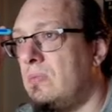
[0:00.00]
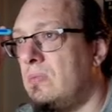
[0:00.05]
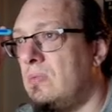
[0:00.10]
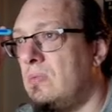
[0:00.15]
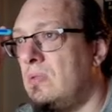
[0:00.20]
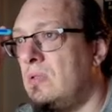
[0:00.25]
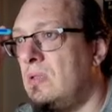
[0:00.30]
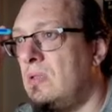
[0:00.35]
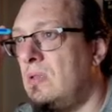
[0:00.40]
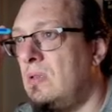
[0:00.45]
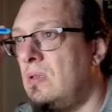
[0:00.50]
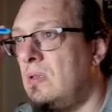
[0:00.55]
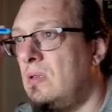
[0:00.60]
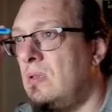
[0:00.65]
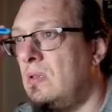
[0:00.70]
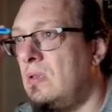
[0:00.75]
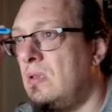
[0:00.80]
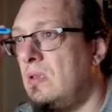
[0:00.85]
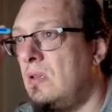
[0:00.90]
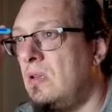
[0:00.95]

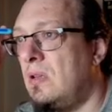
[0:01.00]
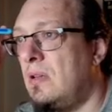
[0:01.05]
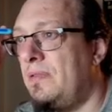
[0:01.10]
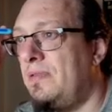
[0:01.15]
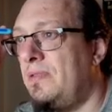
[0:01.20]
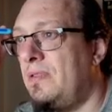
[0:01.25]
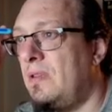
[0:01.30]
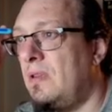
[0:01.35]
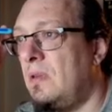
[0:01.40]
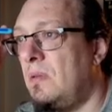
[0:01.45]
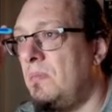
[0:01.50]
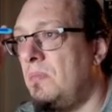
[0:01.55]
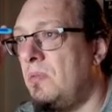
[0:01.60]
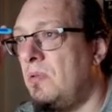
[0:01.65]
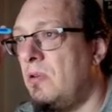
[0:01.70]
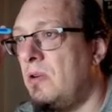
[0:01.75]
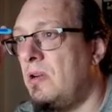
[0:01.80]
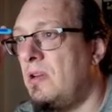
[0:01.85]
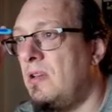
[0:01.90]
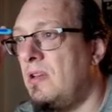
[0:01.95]
nothing
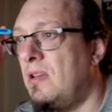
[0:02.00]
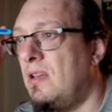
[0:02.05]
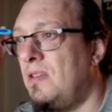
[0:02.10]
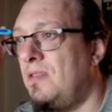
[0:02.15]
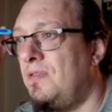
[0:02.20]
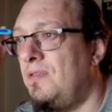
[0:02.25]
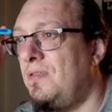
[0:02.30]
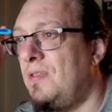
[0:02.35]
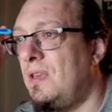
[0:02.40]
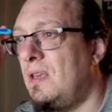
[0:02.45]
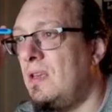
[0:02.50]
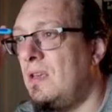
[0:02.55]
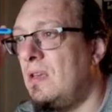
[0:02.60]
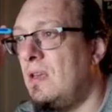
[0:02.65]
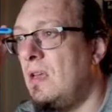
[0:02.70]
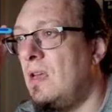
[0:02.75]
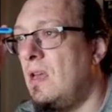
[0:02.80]
important, I think.